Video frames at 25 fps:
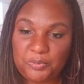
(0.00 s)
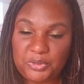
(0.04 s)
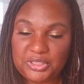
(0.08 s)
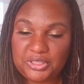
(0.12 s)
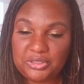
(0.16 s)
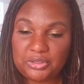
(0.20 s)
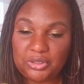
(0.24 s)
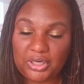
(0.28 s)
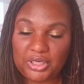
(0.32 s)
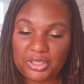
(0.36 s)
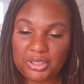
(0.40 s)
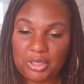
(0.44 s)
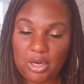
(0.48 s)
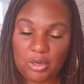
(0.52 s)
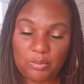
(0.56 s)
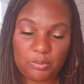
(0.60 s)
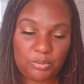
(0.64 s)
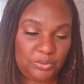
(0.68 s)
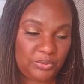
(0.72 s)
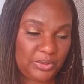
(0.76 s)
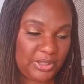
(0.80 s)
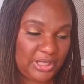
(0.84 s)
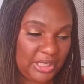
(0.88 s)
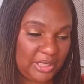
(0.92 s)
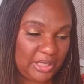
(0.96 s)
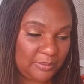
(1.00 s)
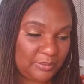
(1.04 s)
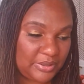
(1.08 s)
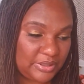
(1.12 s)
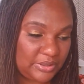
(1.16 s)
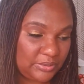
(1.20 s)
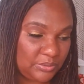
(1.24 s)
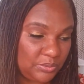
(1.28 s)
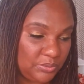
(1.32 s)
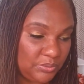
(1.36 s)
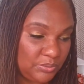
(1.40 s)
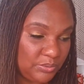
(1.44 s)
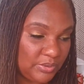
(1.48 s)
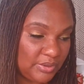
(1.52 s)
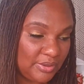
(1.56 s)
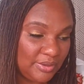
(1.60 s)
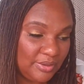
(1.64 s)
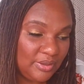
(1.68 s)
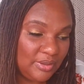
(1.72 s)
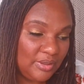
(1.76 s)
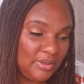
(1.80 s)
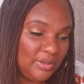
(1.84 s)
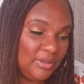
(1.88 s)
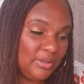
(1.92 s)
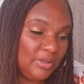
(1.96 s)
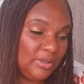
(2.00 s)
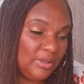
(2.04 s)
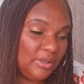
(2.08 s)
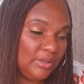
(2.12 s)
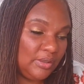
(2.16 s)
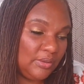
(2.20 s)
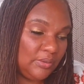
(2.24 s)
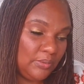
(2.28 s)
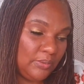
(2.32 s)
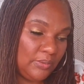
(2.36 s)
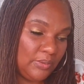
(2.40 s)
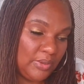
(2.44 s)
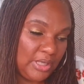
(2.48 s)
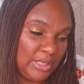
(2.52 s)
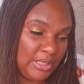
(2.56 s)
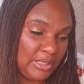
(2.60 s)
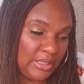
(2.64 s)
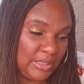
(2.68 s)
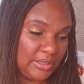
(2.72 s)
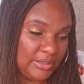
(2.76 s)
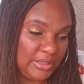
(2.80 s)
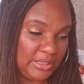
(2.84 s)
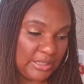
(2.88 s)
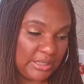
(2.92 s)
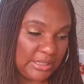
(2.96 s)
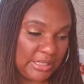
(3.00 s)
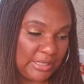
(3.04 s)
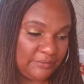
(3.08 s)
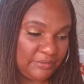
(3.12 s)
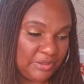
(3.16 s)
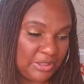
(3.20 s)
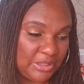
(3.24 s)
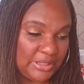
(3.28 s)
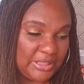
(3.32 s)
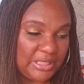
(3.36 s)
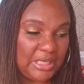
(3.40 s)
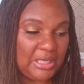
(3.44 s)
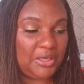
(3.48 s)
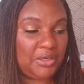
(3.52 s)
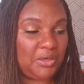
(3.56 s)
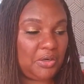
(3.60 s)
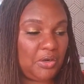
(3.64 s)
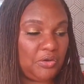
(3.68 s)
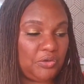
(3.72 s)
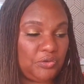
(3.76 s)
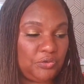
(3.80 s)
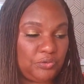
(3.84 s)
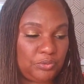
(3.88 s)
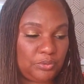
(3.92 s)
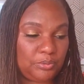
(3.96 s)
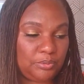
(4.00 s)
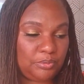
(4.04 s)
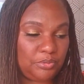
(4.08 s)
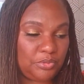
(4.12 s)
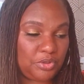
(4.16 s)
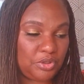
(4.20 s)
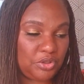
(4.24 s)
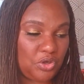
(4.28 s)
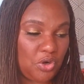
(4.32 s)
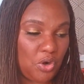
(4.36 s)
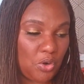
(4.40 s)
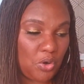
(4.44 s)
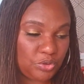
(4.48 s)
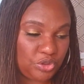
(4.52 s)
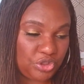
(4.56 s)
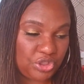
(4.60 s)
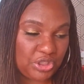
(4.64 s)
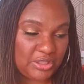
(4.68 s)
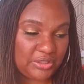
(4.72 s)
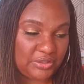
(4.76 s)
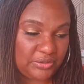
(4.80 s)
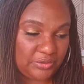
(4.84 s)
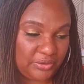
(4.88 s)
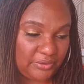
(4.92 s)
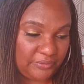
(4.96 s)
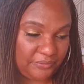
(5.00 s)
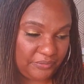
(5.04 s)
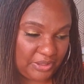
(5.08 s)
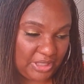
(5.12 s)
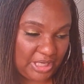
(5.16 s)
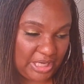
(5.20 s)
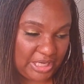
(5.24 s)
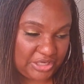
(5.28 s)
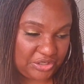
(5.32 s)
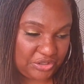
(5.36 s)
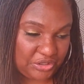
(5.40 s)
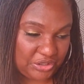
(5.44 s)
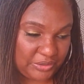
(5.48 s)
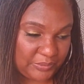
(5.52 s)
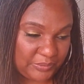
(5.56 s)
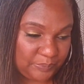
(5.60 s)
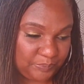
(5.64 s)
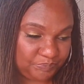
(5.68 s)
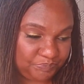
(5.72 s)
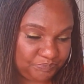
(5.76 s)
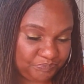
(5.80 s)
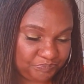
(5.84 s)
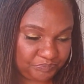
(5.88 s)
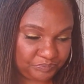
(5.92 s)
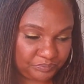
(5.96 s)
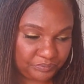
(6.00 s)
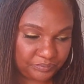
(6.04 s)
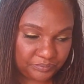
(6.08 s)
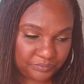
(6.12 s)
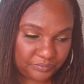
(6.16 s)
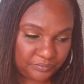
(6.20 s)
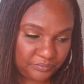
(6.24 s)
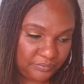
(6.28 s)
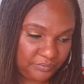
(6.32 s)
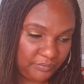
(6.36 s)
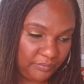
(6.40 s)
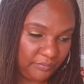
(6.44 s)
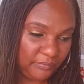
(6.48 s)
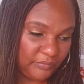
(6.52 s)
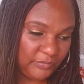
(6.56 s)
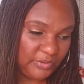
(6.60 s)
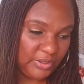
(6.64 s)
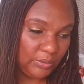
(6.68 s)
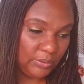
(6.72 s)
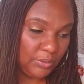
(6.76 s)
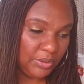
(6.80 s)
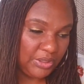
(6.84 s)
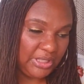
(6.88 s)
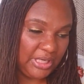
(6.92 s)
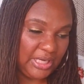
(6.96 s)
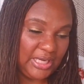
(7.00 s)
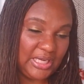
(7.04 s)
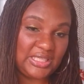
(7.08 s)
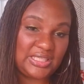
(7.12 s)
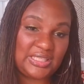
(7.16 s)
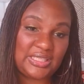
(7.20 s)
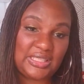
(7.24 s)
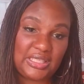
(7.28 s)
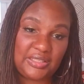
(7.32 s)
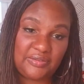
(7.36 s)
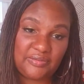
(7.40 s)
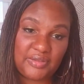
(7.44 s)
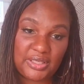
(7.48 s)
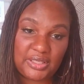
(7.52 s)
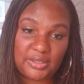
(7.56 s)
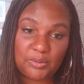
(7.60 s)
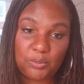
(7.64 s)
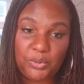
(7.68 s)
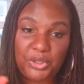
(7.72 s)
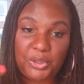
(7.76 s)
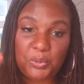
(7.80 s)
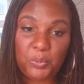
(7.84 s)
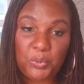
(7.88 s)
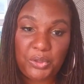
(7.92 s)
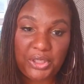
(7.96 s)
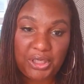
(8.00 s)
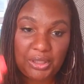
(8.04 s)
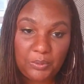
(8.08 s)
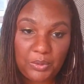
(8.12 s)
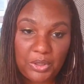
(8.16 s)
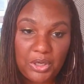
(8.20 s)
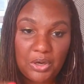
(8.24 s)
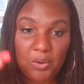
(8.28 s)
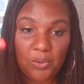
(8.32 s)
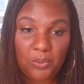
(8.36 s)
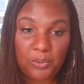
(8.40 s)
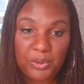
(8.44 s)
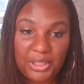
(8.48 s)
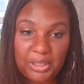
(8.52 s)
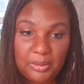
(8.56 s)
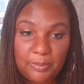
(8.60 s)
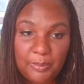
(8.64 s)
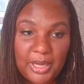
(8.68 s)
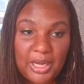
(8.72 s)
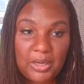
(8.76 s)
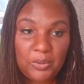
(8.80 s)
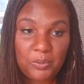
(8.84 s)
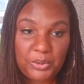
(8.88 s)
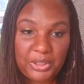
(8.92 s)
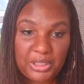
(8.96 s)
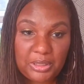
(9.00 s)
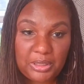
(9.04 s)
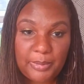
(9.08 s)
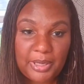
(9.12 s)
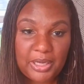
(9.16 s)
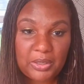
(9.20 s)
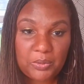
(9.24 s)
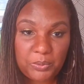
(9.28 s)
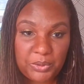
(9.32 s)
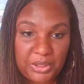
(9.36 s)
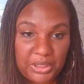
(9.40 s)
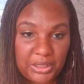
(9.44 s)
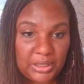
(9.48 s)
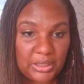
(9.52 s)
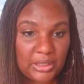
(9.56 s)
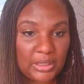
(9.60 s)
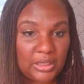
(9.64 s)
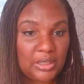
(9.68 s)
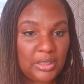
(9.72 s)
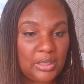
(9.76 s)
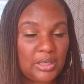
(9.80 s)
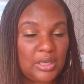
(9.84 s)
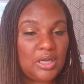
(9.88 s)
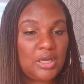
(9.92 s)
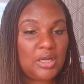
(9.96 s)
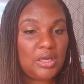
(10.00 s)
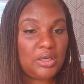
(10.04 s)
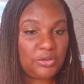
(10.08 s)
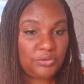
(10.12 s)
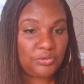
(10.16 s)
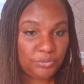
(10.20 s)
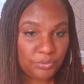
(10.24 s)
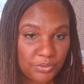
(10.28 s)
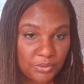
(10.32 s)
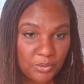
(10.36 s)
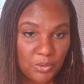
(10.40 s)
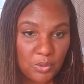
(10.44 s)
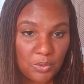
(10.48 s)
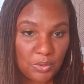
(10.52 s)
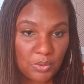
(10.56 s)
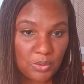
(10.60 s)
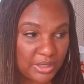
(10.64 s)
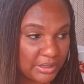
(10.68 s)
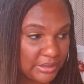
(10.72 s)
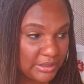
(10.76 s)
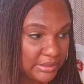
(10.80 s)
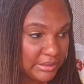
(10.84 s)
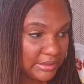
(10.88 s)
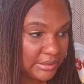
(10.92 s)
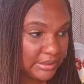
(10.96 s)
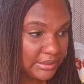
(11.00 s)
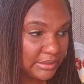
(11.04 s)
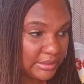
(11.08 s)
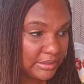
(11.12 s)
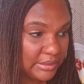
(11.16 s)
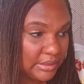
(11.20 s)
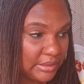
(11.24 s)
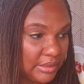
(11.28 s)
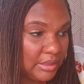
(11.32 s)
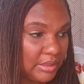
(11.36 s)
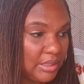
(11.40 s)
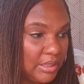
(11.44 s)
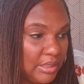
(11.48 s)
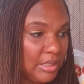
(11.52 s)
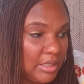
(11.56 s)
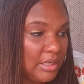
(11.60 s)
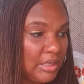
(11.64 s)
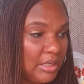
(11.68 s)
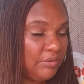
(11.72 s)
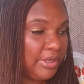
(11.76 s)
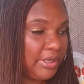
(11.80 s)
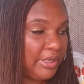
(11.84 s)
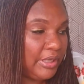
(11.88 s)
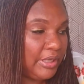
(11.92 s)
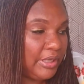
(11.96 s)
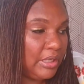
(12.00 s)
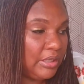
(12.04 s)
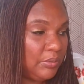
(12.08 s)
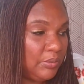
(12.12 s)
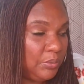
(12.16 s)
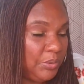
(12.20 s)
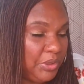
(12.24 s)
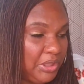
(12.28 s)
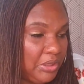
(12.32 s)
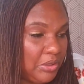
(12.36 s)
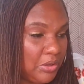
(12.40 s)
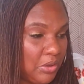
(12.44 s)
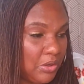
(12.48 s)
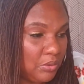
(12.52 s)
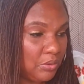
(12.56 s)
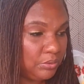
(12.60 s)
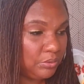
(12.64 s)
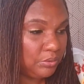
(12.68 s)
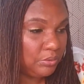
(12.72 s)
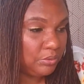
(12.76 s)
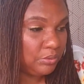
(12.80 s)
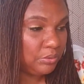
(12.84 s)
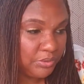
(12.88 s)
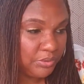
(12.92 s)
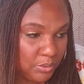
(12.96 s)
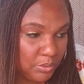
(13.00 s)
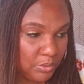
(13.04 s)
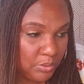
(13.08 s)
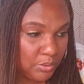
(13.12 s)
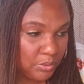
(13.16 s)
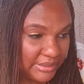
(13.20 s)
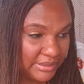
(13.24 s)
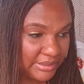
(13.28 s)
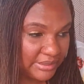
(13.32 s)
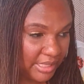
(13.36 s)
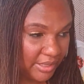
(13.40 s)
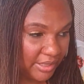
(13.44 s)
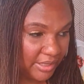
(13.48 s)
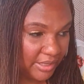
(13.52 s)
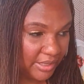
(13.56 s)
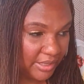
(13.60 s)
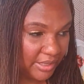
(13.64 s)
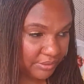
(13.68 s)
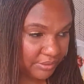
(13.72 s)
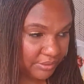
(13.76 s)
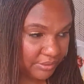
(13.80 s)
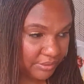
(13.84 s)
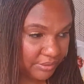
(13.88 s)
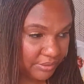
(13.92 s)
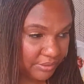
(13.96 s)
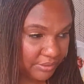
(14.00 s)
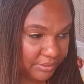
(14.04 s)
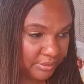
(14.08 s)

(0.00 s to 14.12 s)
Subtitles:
be starting our boot camp soon on the 11th and our group coaching certification on the 18th. We go week by week by week through the course, right? We go through the course together.